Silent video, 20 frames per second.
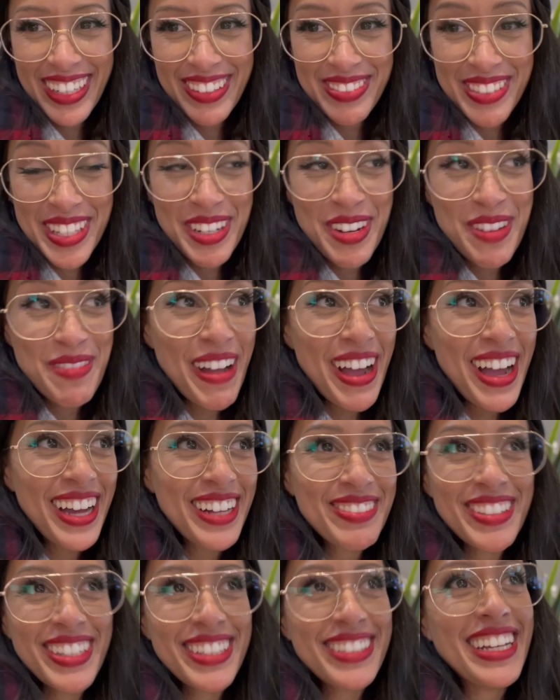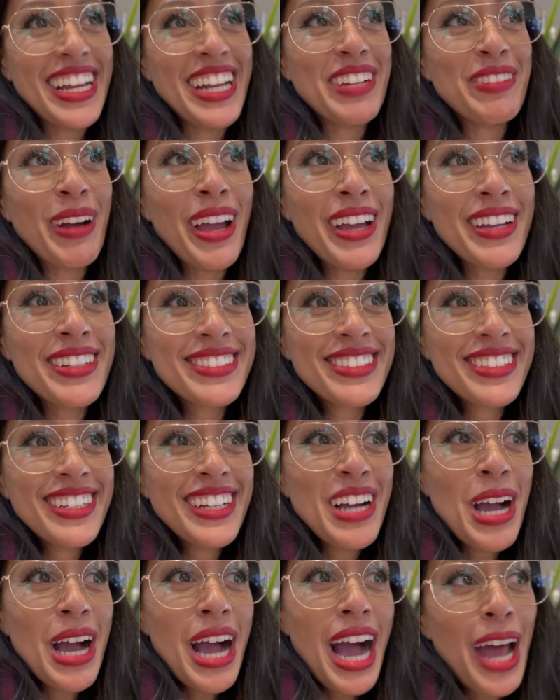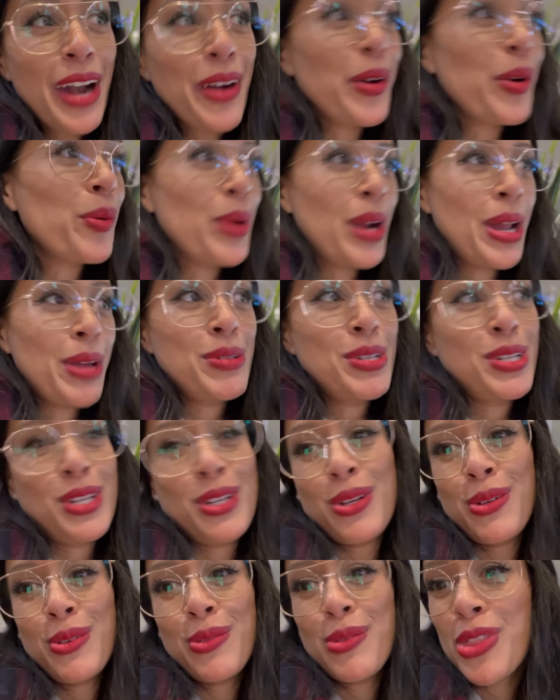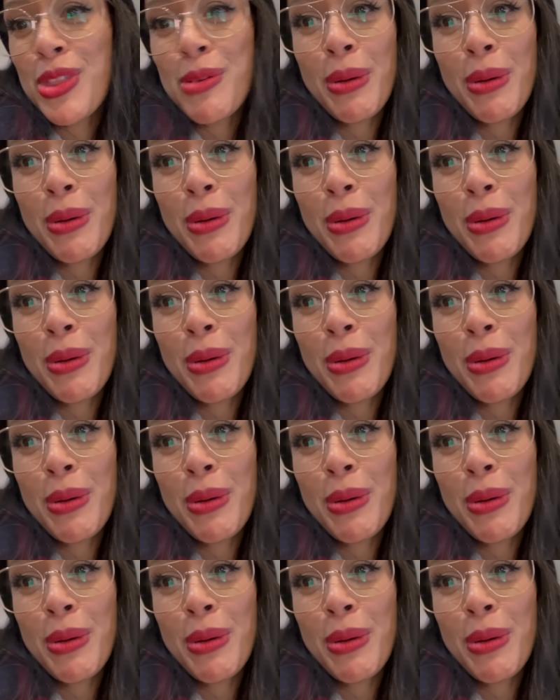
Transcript: I'm so mad. But anyway, I don't know what I would do with